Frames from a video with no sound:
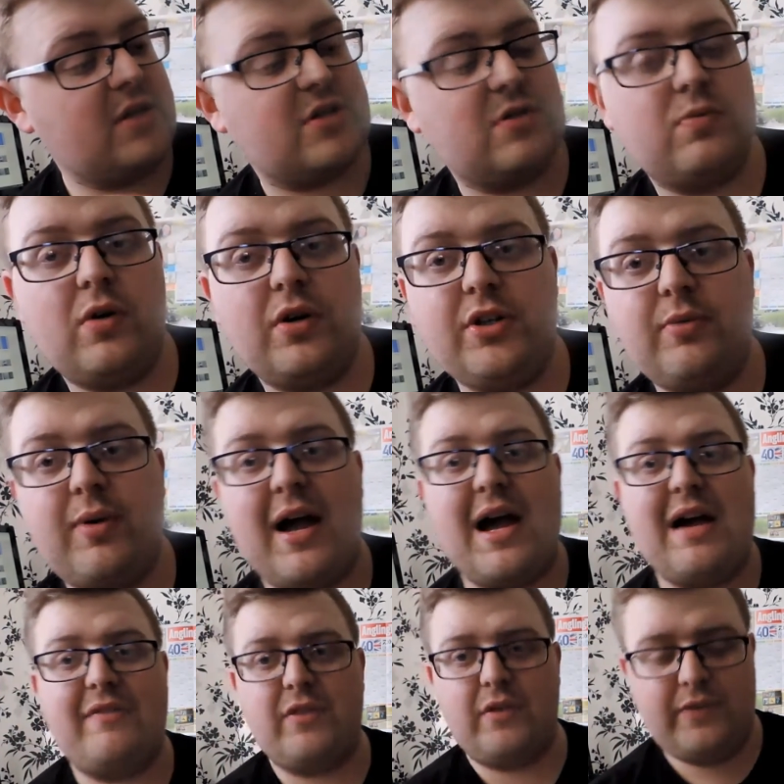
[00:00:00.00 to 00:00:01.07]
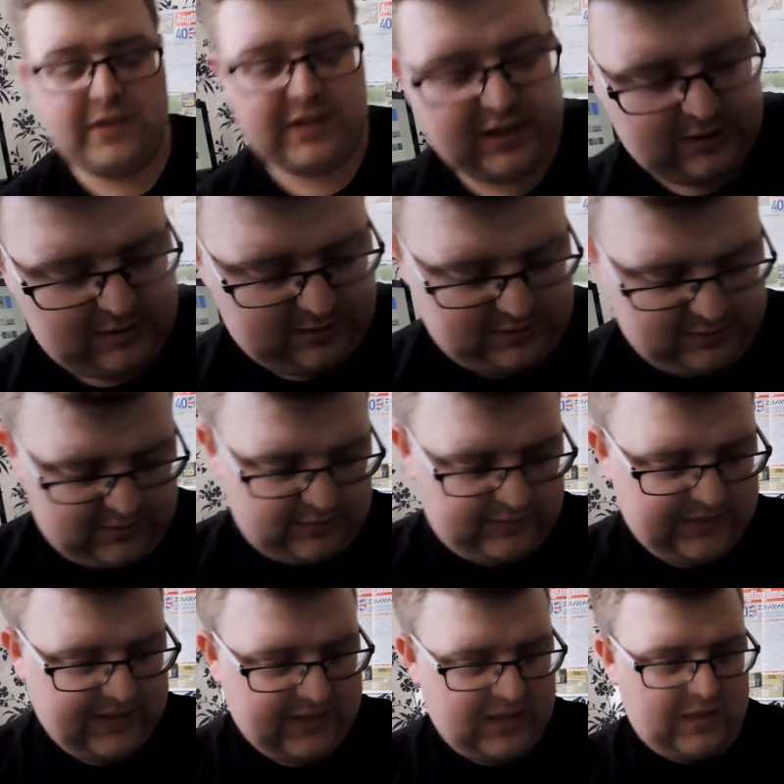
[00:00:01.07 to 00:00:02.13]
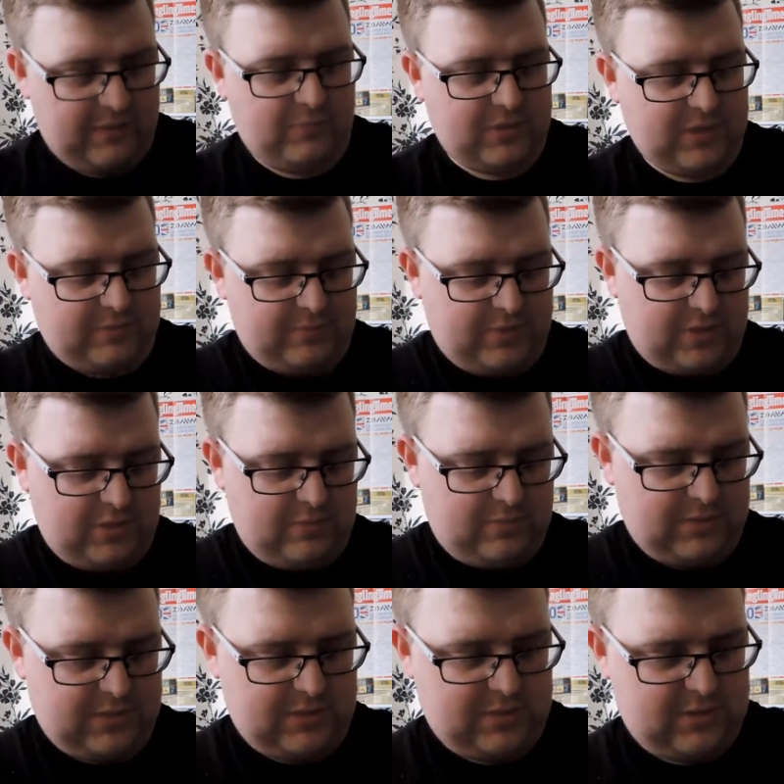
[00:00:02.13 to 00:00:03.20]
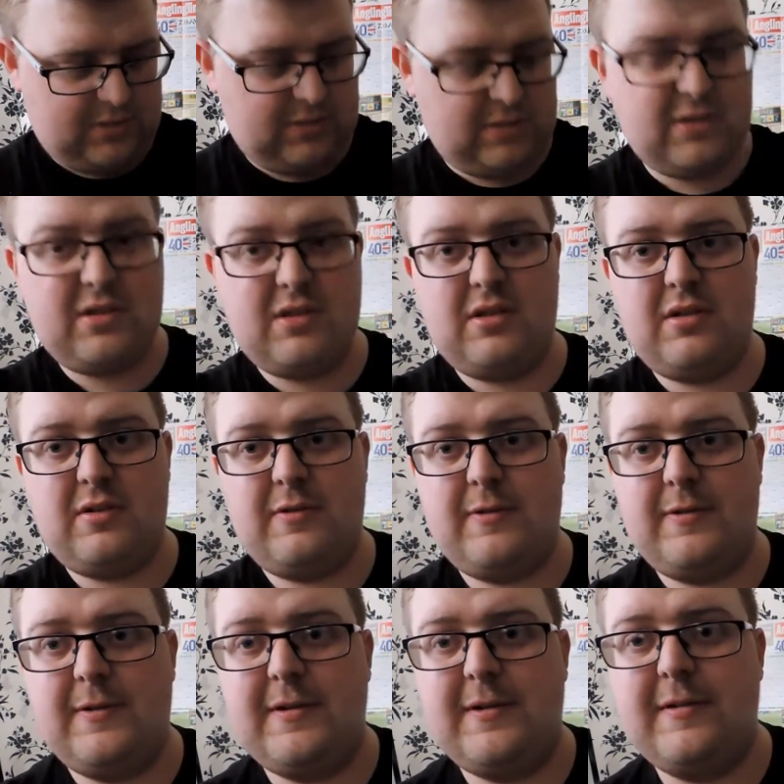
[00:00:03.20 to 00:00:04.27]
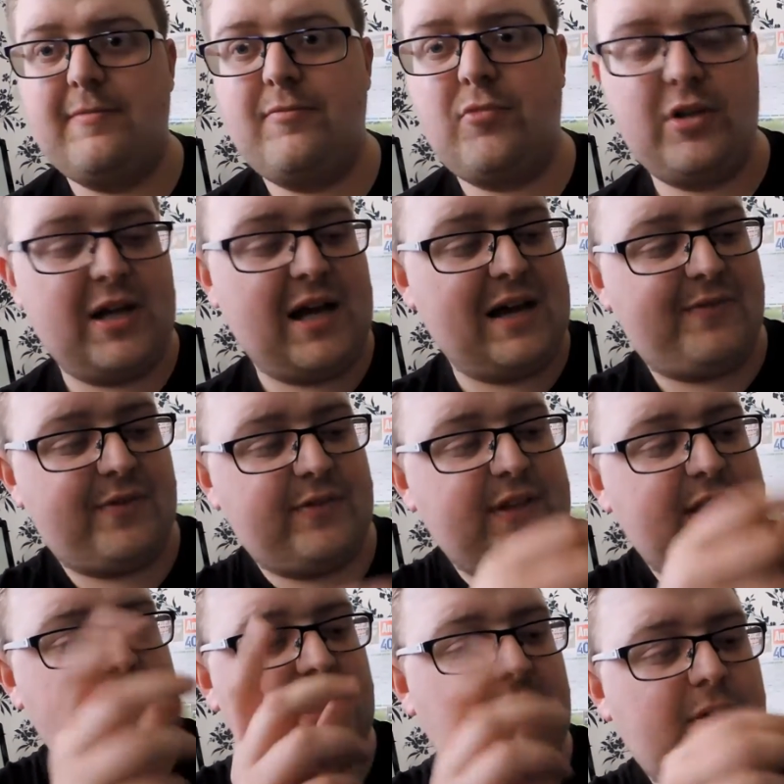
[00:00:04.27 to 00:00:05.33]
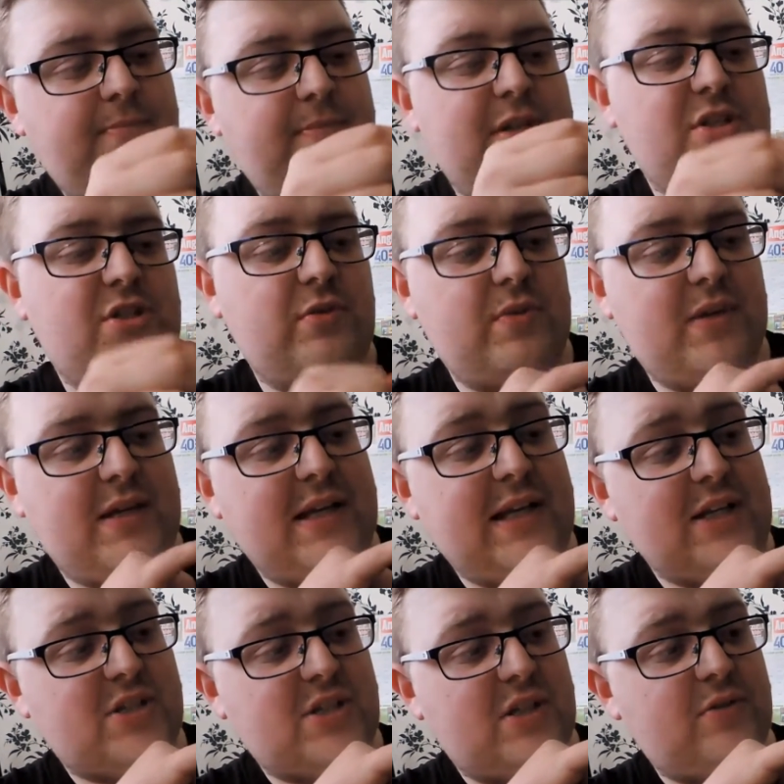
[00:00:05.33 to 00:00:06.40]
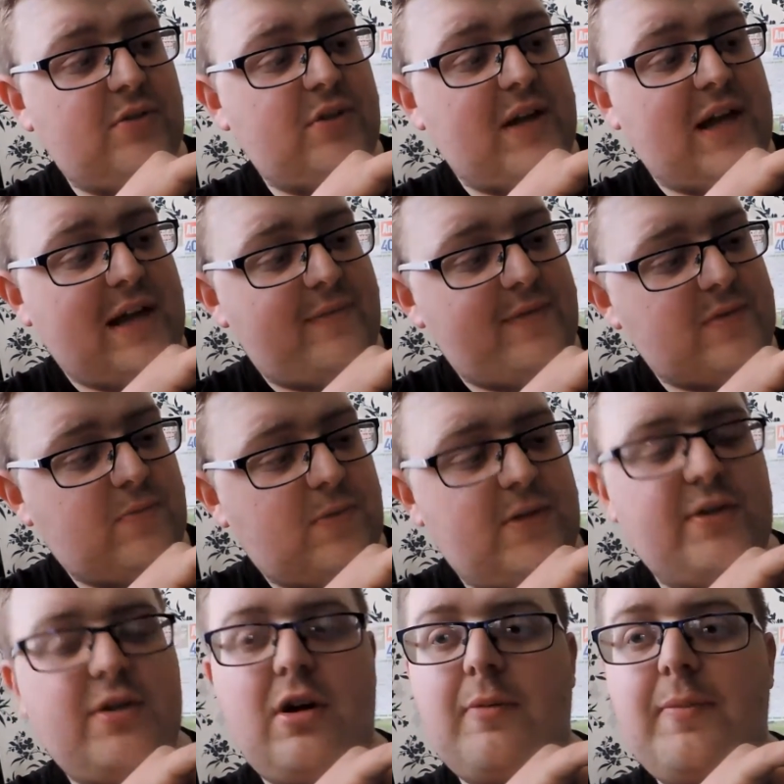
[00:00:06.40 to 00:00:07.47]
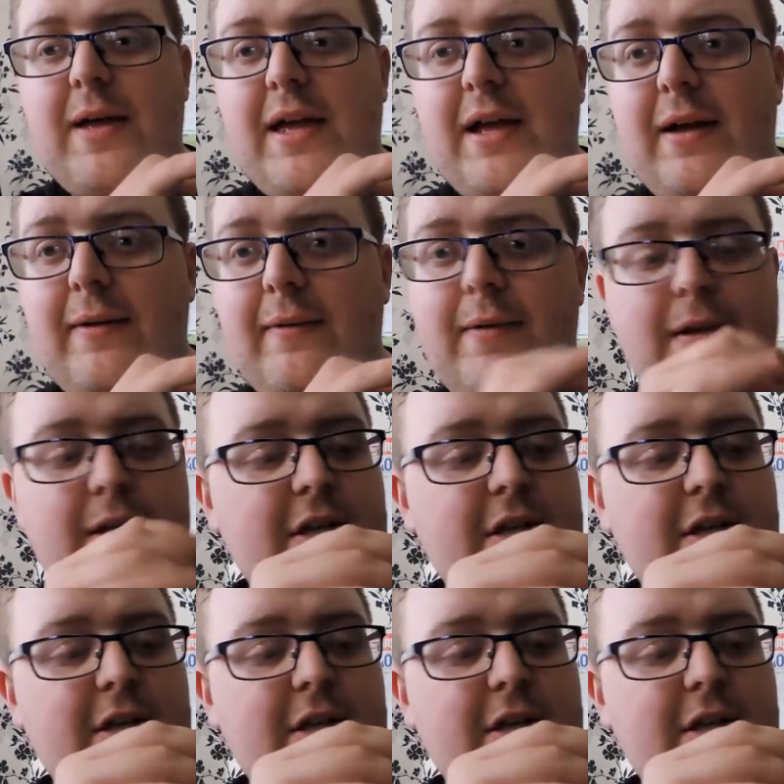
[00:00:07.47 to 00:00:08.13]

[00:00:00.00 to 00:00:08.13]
So what you have on the alarm, what I'll do is just, what you have on the alarm is you literally, all you have is one knob here.